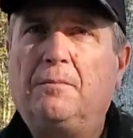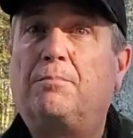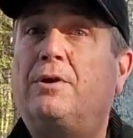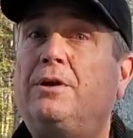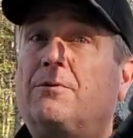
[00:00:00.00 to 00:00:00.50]

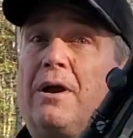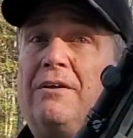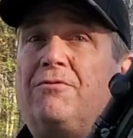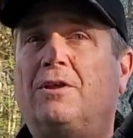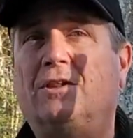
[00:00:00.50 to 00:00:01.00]
bring your
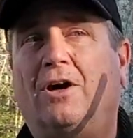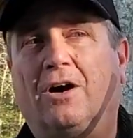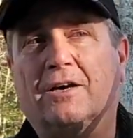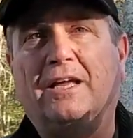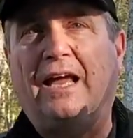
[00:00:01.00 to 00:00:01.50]
rifle
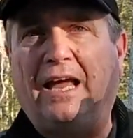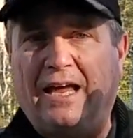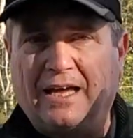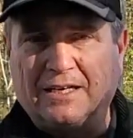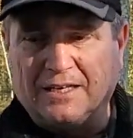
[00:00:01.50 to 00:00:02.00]
along
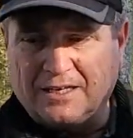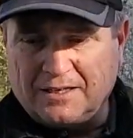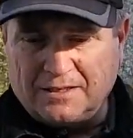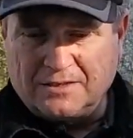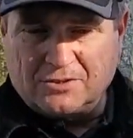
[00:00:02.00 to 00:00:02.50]
and
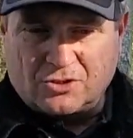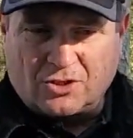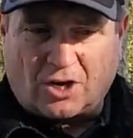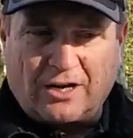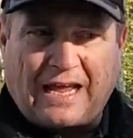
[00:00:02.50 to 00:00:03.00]

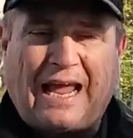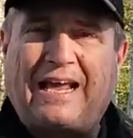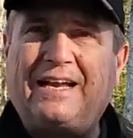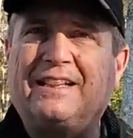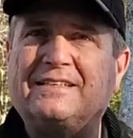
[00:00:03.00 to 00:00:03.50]
start
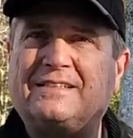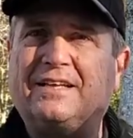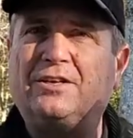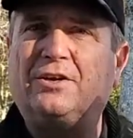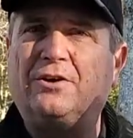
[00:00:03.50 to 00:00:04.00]
adding this
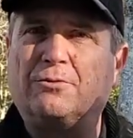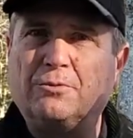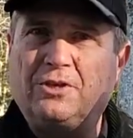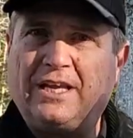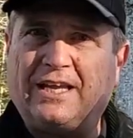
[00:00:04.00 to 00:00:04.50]
into your
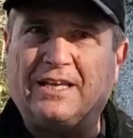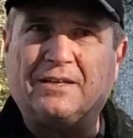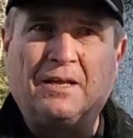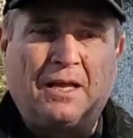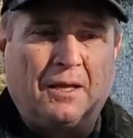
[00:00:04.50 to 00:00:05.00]
routine.
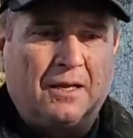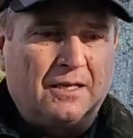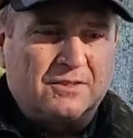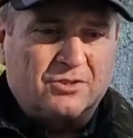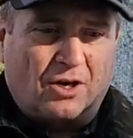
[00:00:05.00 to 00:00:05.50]

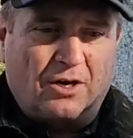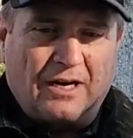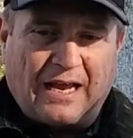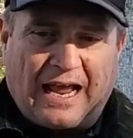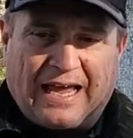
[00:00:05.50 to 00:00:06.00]
Start
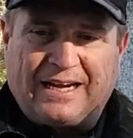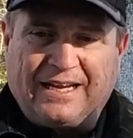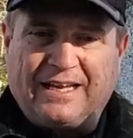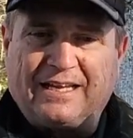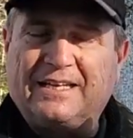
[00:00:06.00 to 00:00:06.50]

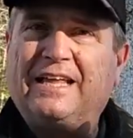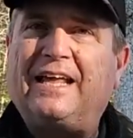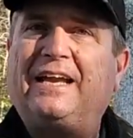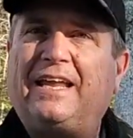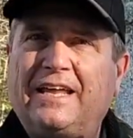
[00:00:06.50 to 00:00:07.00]
adding in
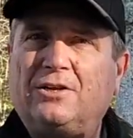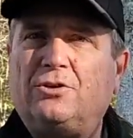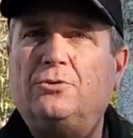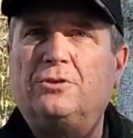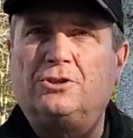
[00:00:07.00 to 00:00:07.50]
getting
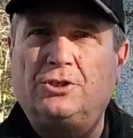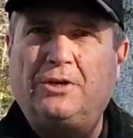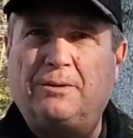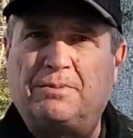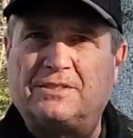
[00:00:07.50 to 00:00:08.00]
into the
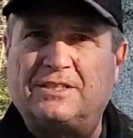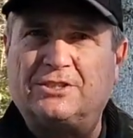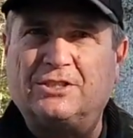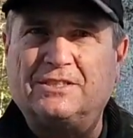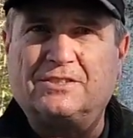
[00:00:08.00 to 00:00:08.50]
shooting
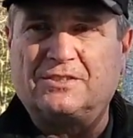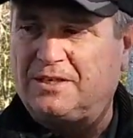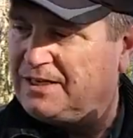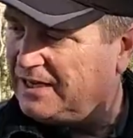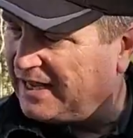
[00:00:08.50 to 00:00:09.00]
positions.
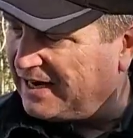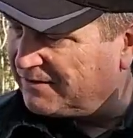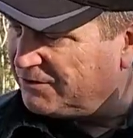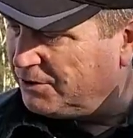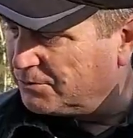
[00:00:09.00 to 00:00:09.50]
And
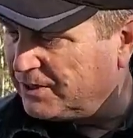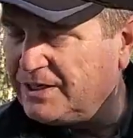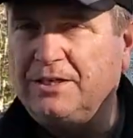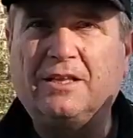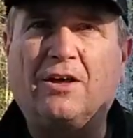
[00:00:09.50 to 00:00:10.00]
after you
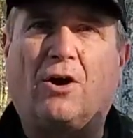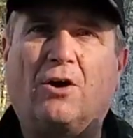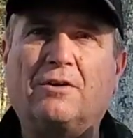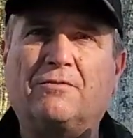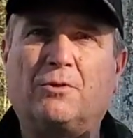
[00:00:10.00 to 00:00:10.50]
read The
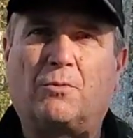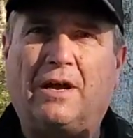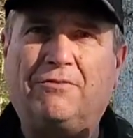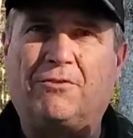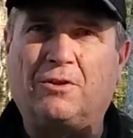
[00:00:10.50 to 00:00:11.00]
Art of the
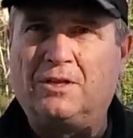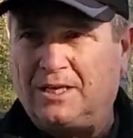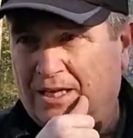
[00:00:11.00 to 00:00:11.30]
Rifle,